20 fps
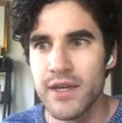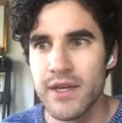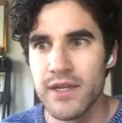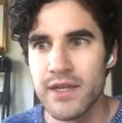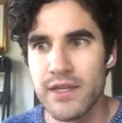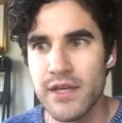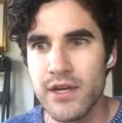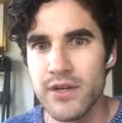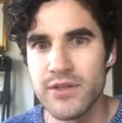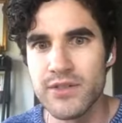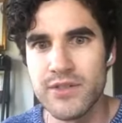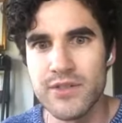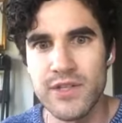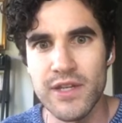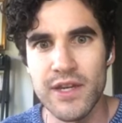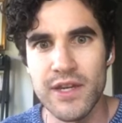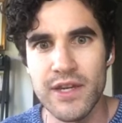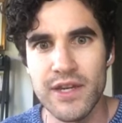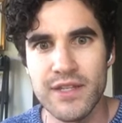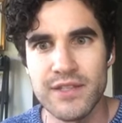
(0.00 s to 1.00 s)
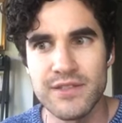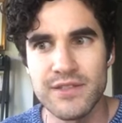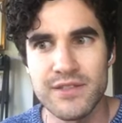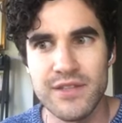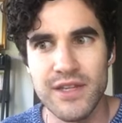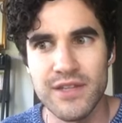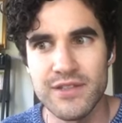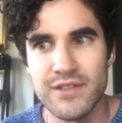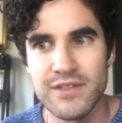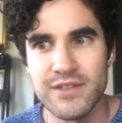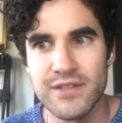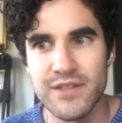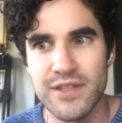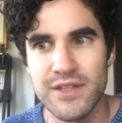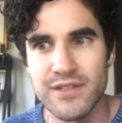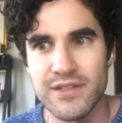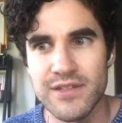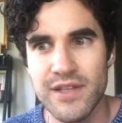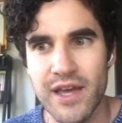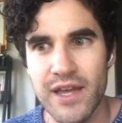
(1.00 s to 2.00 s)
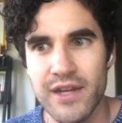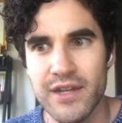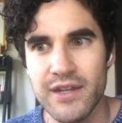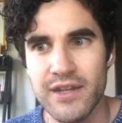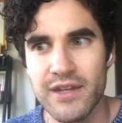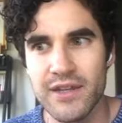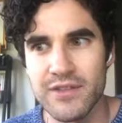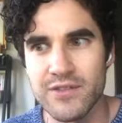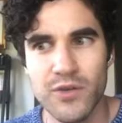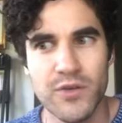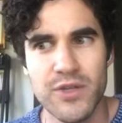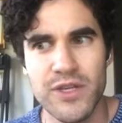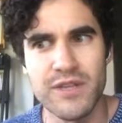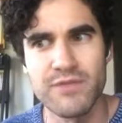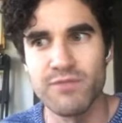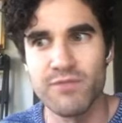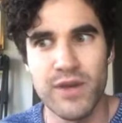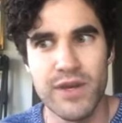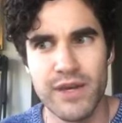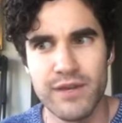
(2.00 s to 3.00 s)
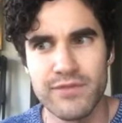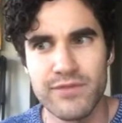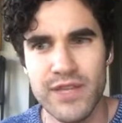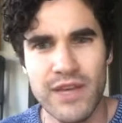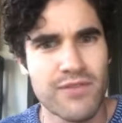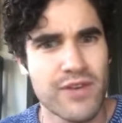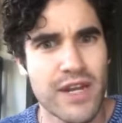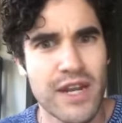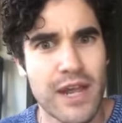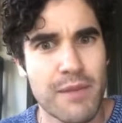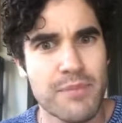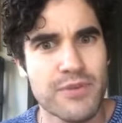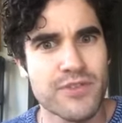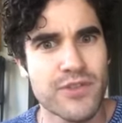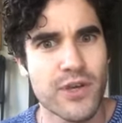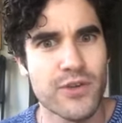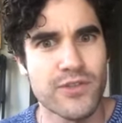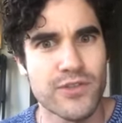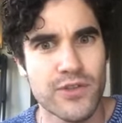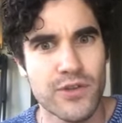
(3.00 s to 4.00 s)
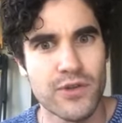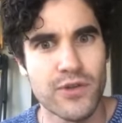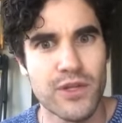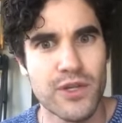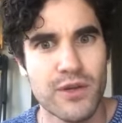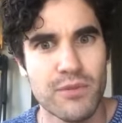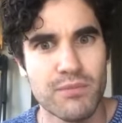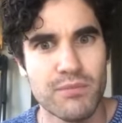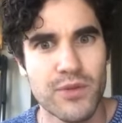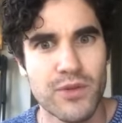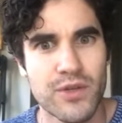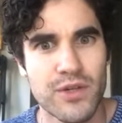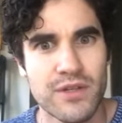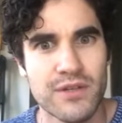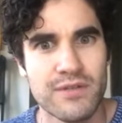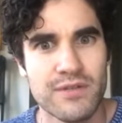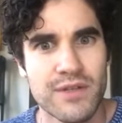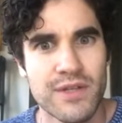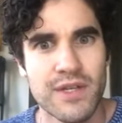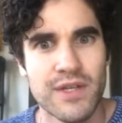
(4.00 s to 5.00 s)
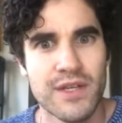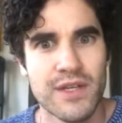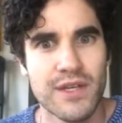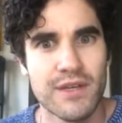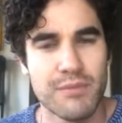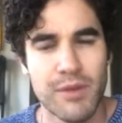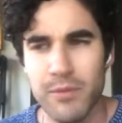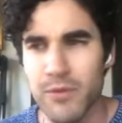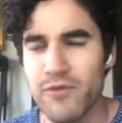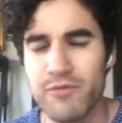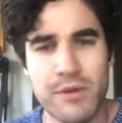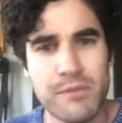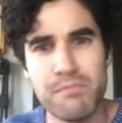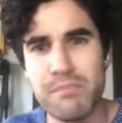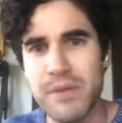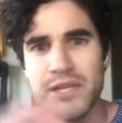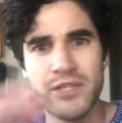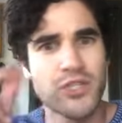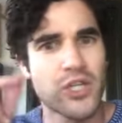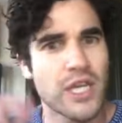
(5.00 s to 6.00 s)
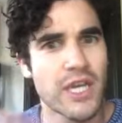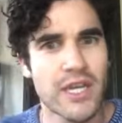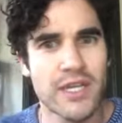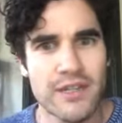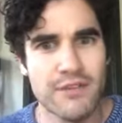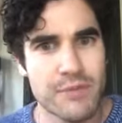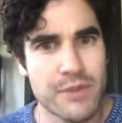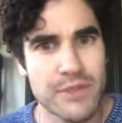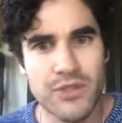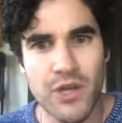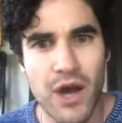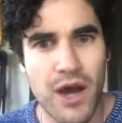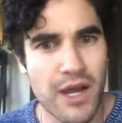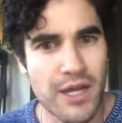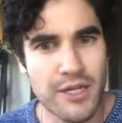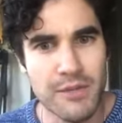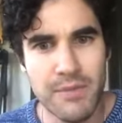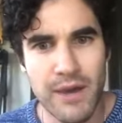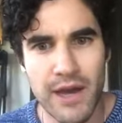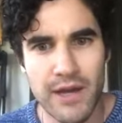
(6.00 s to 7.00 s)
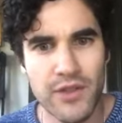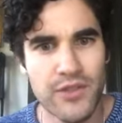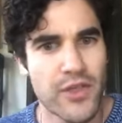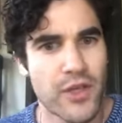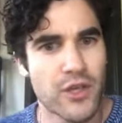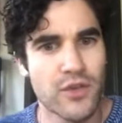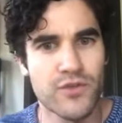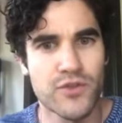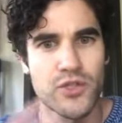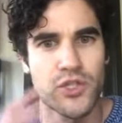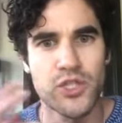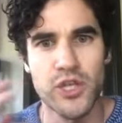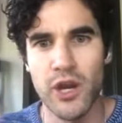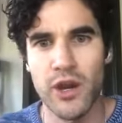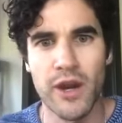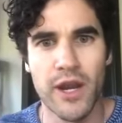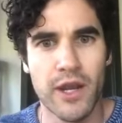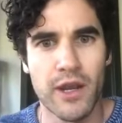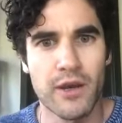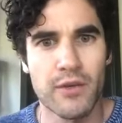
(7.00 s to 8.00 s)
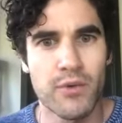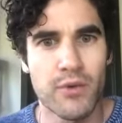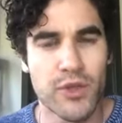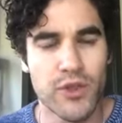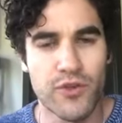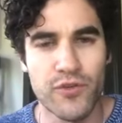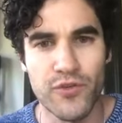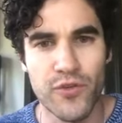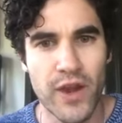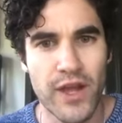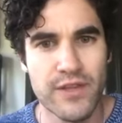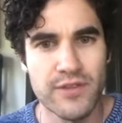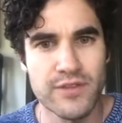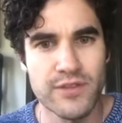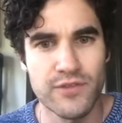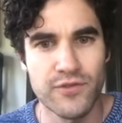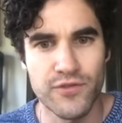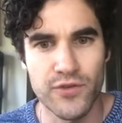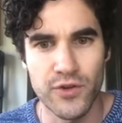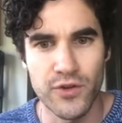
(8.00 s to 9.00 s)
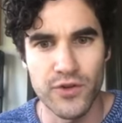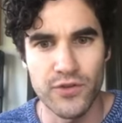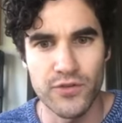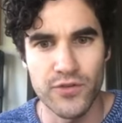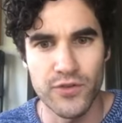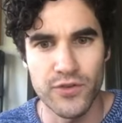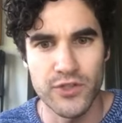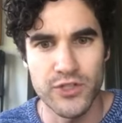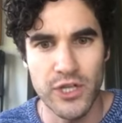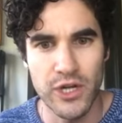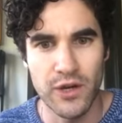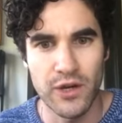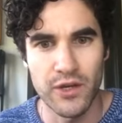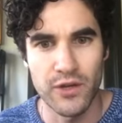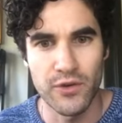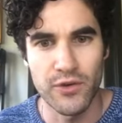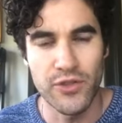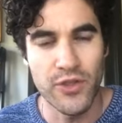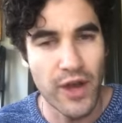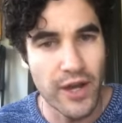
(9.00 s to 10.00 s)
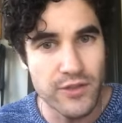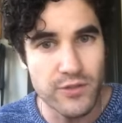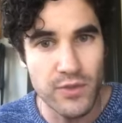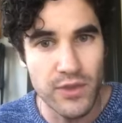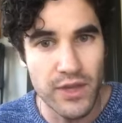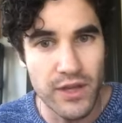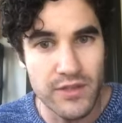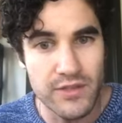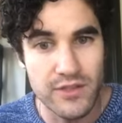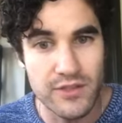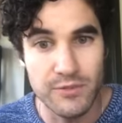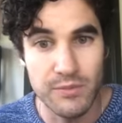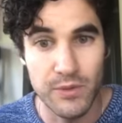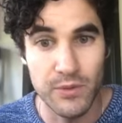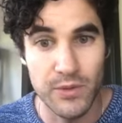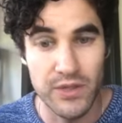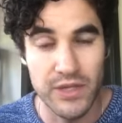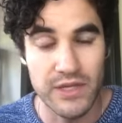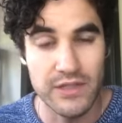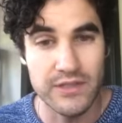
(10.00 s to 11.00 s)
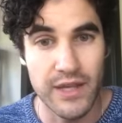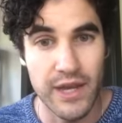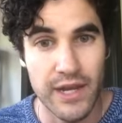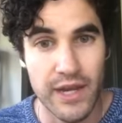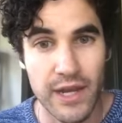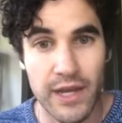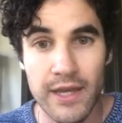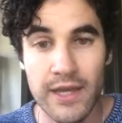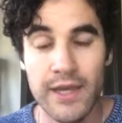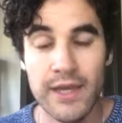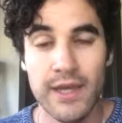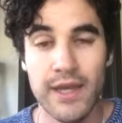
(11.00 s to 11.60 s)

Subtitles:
You know, it's only 7-8 episodes. So, you know, people have been binging it, have been talking about it. Thank you for sharing with your friends and for sharing your thoughts with us. It's been really exciting.